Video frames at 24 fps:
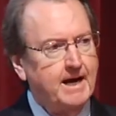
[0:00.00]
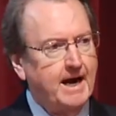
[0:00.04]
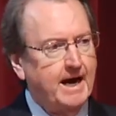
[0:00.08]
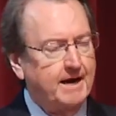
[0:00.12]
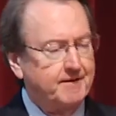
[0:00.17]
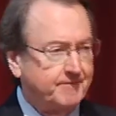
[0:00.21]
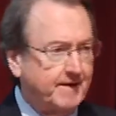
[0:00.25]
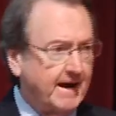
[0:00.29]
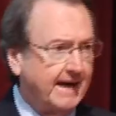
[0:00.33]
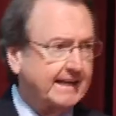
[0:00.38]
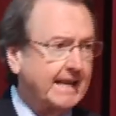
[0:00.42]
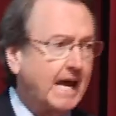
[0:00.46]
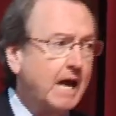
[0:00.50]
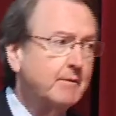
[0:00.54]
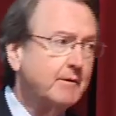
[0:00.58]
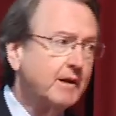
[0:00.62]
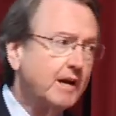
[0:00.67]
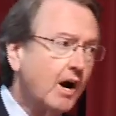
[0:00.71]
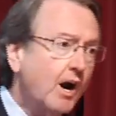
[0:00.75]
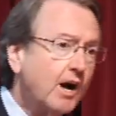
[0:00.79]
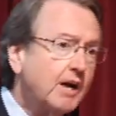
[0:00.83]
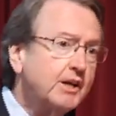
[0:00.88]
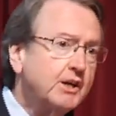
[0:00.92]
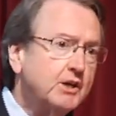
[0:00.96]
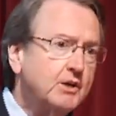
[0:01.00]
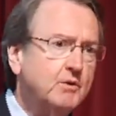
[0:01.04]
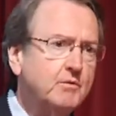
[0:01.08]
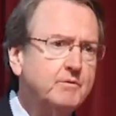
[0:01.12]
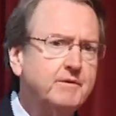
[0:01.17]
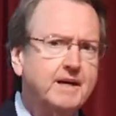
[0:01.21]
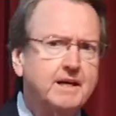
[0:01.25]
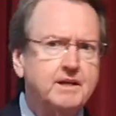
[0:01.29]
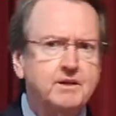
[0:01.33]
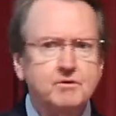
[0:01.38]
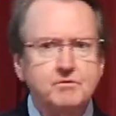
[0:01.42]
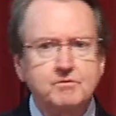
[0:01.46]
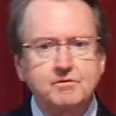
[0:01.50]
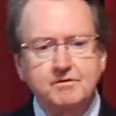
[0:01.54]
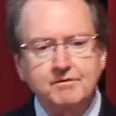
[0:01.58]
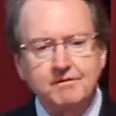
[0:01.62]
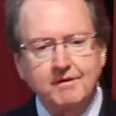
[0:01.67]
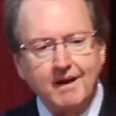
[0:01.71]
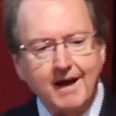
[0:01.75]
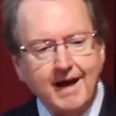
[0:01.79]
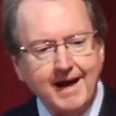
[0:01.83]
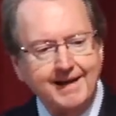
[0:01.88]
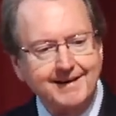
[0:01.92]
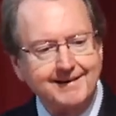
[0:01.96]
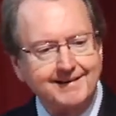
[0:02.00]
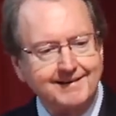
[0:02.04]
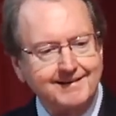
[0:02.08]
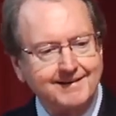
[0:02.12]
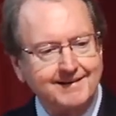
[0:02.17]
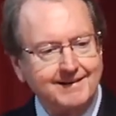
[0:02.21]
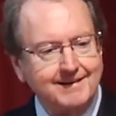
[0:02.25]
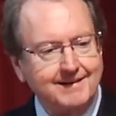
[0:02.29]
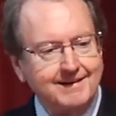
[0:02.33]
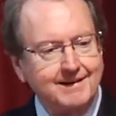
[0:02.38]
In fact, I would argue that you do not